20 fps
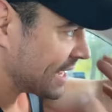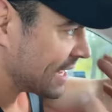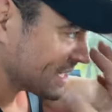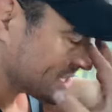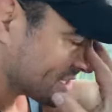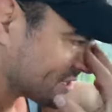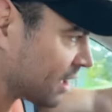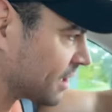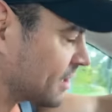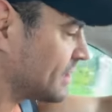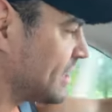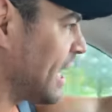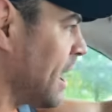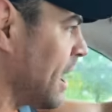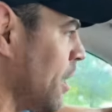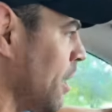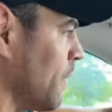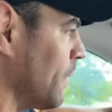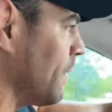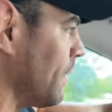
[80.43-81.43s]
I sucked
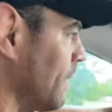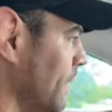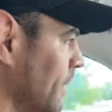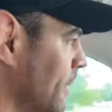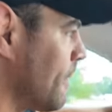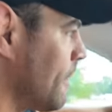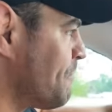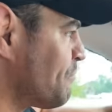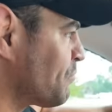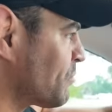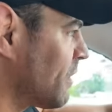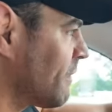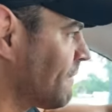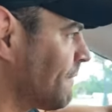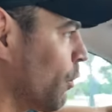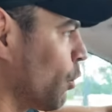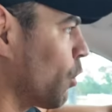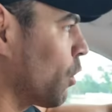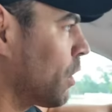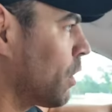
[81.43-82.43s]
down
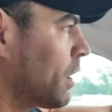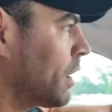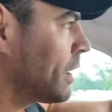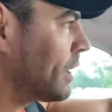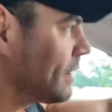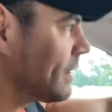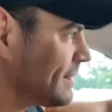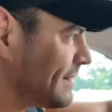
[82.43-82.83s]
four